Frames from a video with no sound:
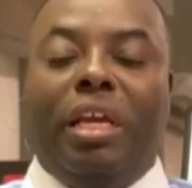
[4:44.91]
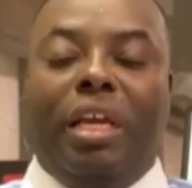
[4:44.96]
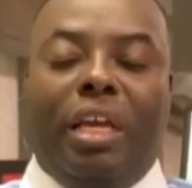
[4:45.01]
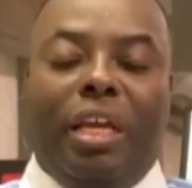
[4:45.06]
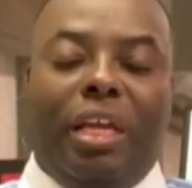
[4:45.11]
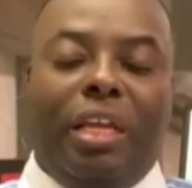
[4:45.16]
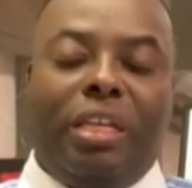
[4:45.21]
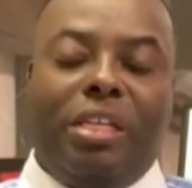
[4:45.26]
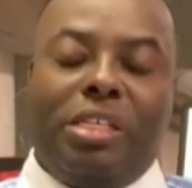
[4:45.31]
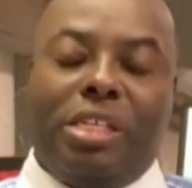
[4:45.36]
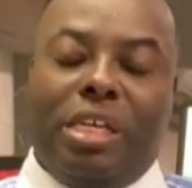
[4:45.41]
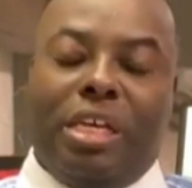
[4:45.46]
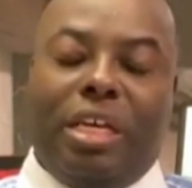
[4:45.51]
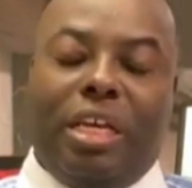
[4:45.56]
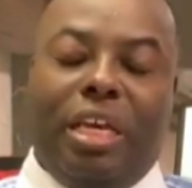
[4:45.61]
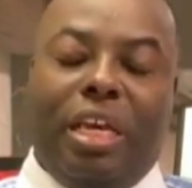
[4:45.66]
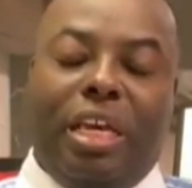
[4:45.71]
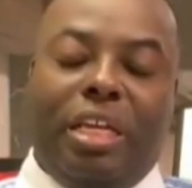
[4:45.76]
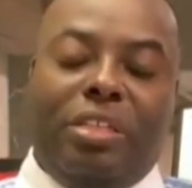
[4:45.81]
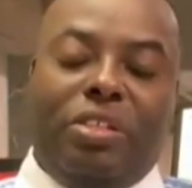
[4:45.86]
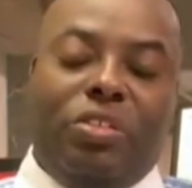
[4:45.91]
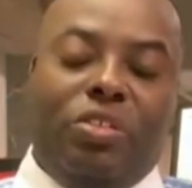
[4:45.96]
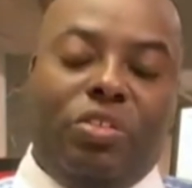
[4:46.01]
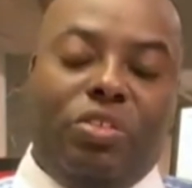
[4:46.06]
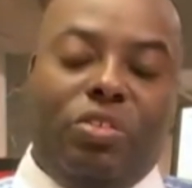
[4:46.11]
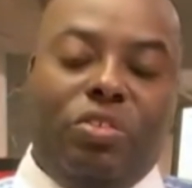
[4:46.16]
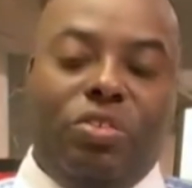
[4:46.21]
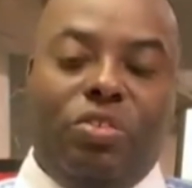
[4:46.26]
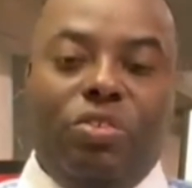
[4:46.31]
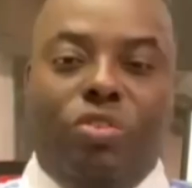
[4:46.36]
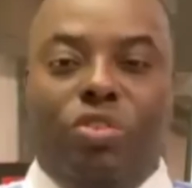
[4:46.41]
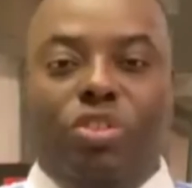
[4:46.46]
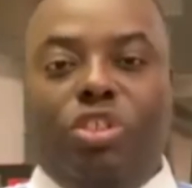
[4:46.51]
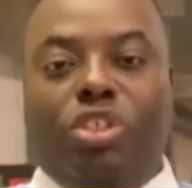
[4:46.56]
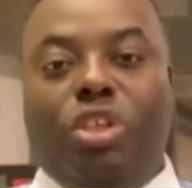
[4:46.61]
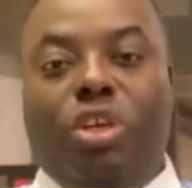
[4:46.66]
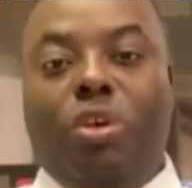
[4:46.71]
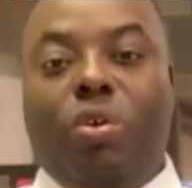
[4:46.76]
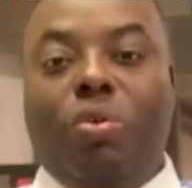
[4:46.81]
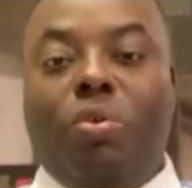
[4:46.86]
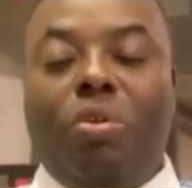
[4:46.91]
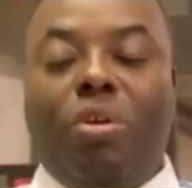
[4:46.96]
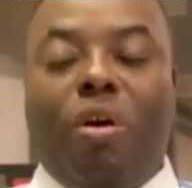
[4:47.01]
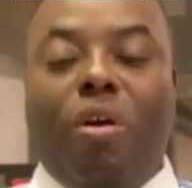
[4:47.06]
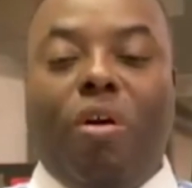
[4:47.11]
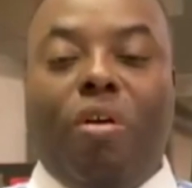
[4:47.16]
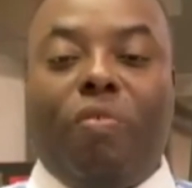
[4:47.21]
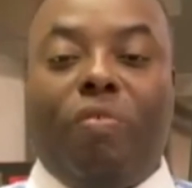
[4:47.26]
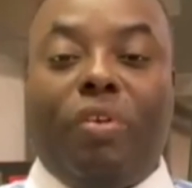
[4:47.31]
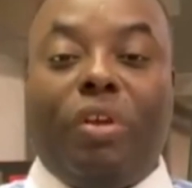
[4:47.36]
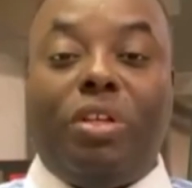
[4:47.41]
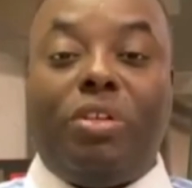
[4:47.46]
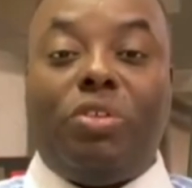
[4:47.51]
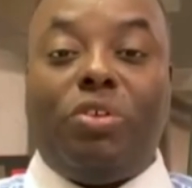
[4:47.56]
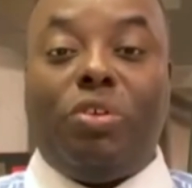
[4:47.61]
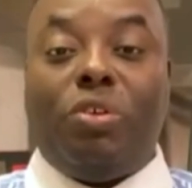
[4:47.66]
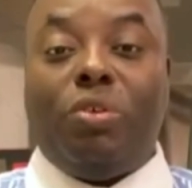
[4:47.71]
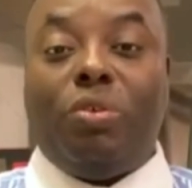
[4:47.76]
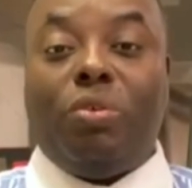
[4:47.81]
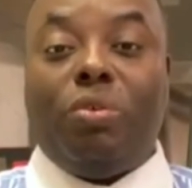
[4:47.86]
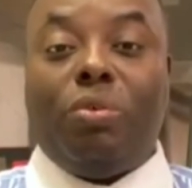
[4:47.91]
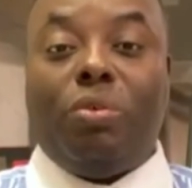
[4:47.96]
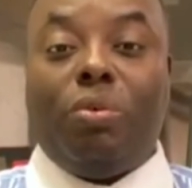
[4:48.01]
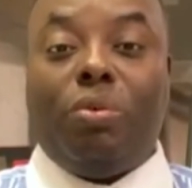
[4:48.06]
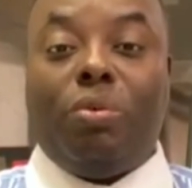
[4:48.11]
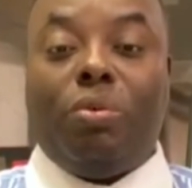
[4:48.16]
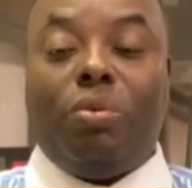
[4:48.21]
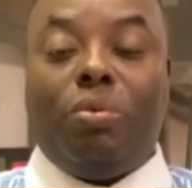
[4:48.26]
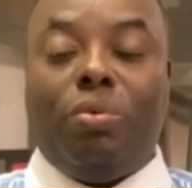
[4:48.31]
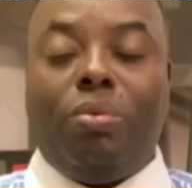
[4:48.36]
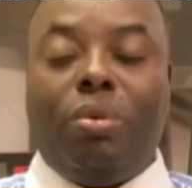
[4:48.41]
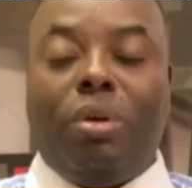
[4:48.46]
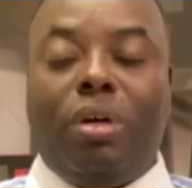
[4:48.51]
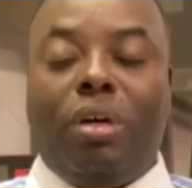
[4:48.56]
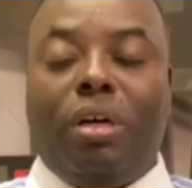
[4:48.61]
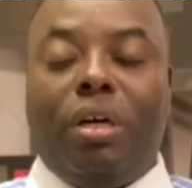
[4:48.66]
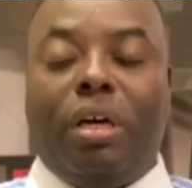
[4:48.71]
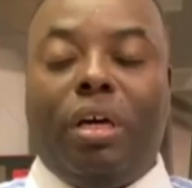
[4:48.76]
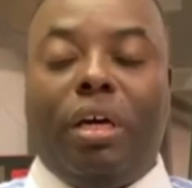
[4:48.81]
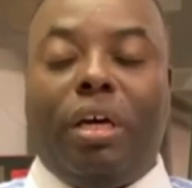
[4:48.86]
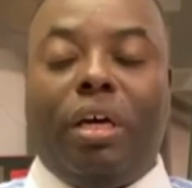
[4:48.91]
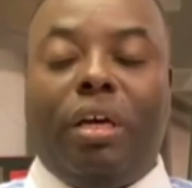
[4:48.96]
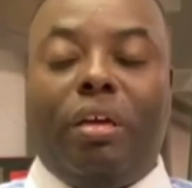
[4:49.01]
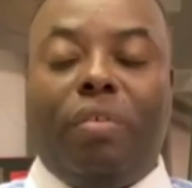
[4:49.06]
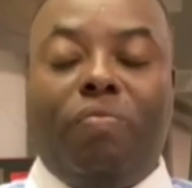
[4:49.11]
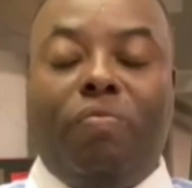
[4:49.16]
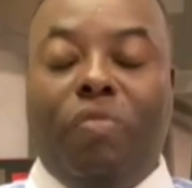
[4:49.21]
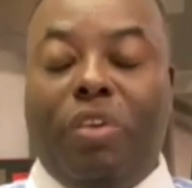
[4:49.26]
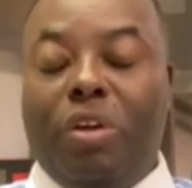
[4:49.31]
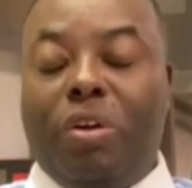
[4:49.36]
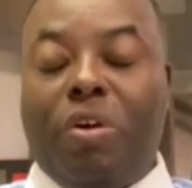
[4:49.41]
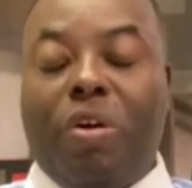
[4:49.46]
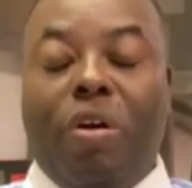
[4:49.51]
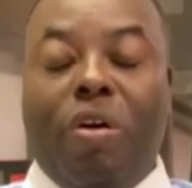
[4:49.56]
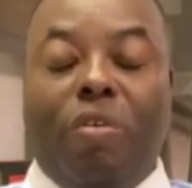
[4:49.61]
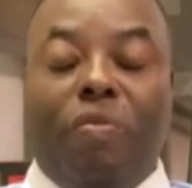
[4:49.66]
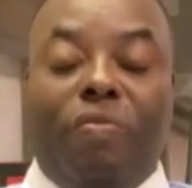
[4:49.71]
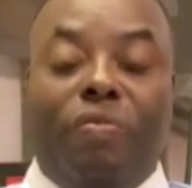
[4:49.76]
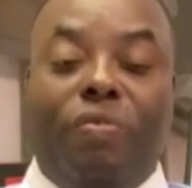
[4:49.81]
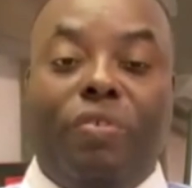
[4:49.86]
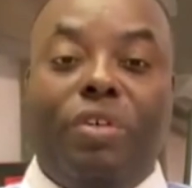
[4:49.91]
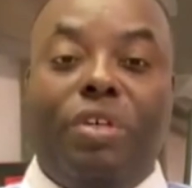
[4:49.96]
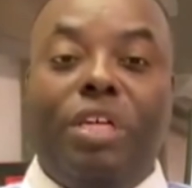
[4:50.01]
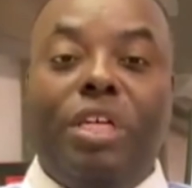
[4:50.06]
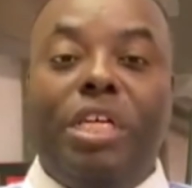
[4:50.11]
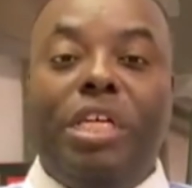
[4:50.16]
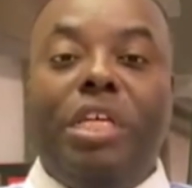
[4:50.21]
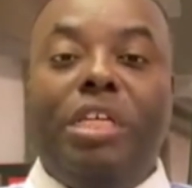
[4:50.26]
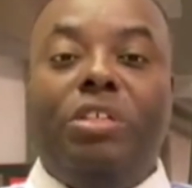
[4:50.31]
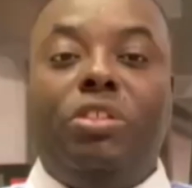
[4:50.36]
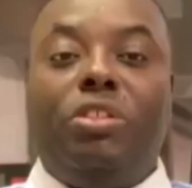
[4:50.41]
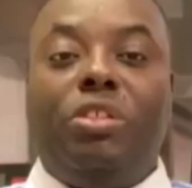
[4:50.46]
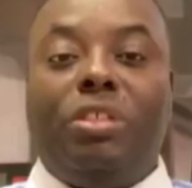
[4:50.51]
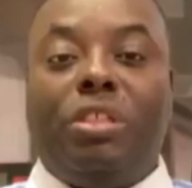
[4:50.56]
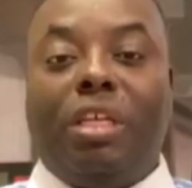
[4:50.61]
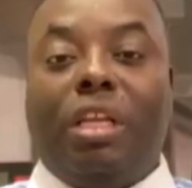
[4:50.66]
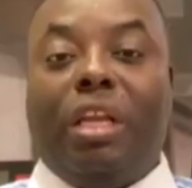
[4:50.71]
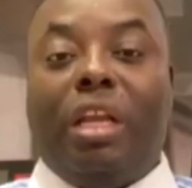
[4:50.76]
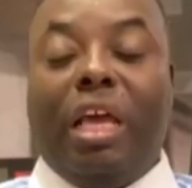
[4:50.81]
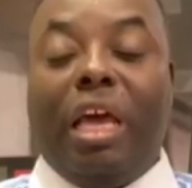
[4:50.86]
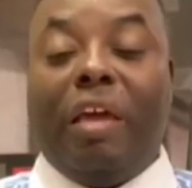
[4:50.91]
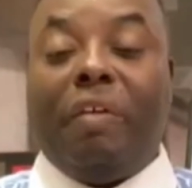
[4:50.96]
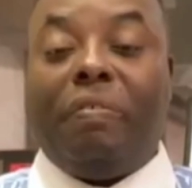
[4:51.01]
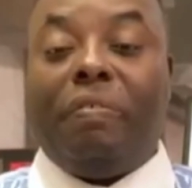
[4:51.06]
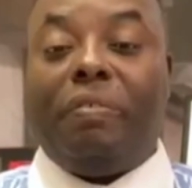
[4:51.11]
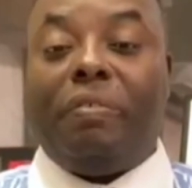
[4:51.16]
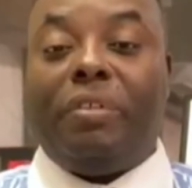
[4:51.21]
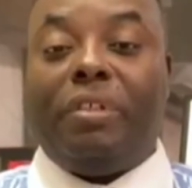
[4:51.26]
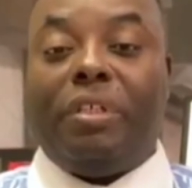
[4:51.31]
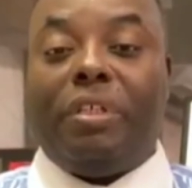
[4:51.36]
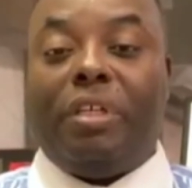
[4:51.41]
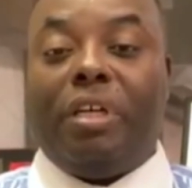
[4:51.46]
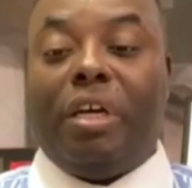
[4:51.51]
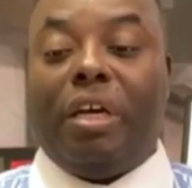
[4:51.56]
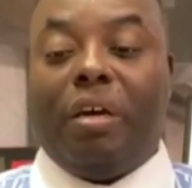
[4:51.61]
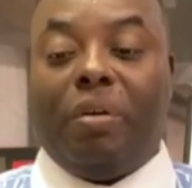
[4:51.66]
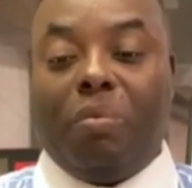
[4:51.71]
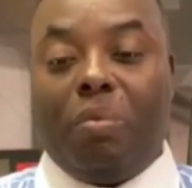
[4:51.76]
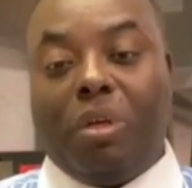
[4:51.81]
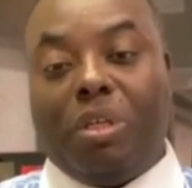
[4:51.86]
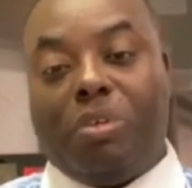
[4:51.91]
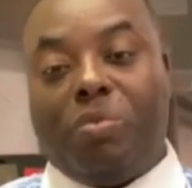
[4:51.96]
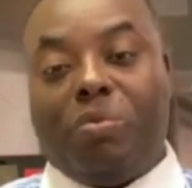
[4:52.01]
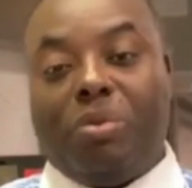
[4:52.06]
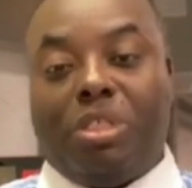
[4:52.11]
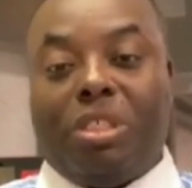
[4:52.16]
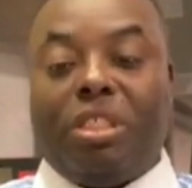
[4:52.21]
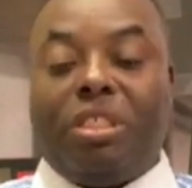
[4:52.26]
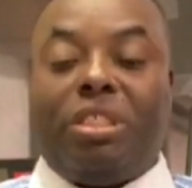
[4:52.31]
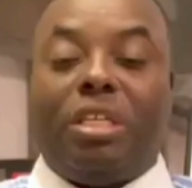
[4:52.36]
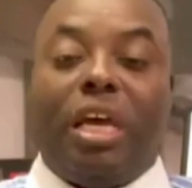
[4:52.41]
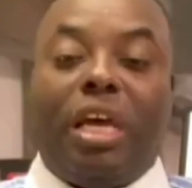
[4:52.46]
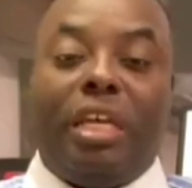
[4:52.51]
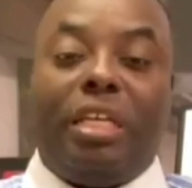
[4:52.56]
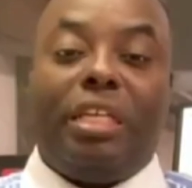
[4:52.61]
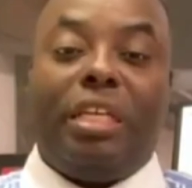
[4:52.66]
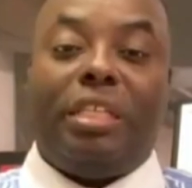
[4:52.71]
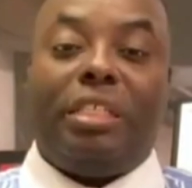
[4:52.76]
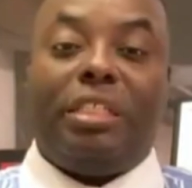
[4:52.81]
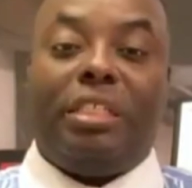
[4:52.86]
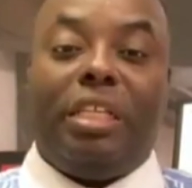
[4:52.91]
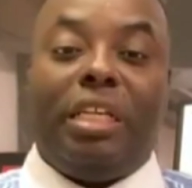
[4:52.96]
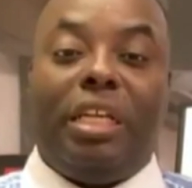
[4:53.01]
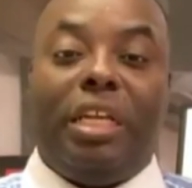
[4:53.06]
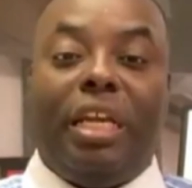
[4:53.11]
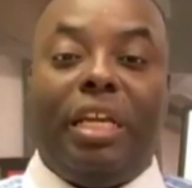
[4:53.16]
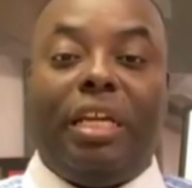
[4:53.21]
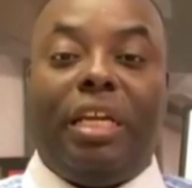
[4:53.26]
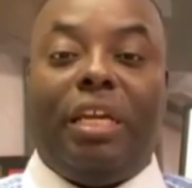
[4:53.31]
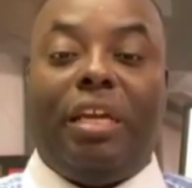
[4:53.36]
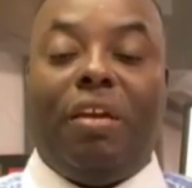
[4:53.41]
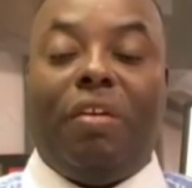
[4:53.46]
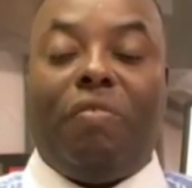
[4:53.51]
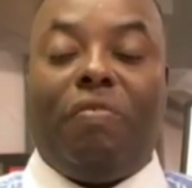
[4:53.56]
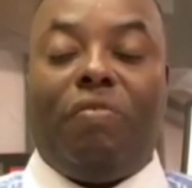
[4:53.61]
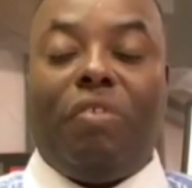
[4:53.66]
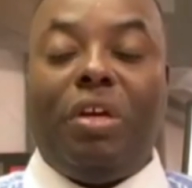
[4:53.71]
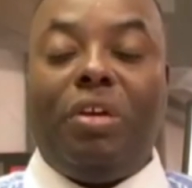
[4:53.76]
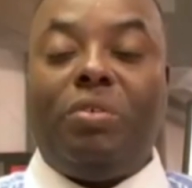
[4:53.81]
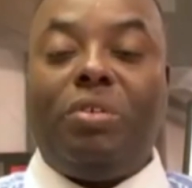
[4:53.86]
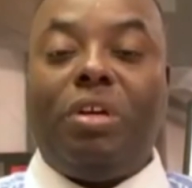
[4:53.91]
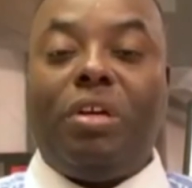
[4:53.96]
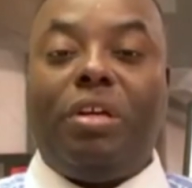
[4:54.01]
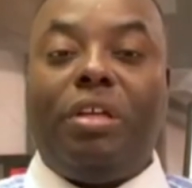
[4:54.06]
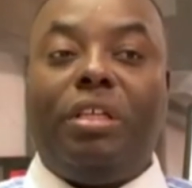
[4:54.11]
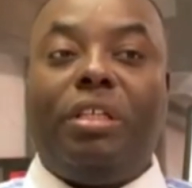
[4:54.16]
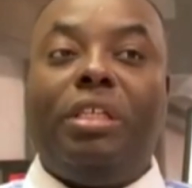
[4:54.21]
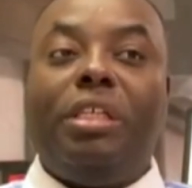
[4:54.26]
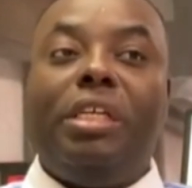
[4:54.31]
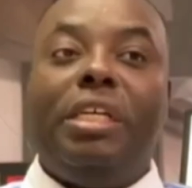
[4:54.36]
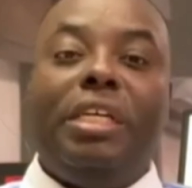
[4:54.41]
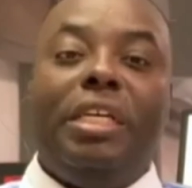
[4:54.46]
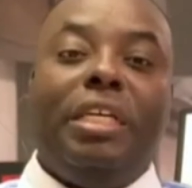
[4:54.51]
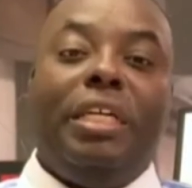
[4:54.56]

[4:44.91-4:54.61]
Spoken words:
and it skewed off into, it veered off to the left, which was the side that the landing gear failed on,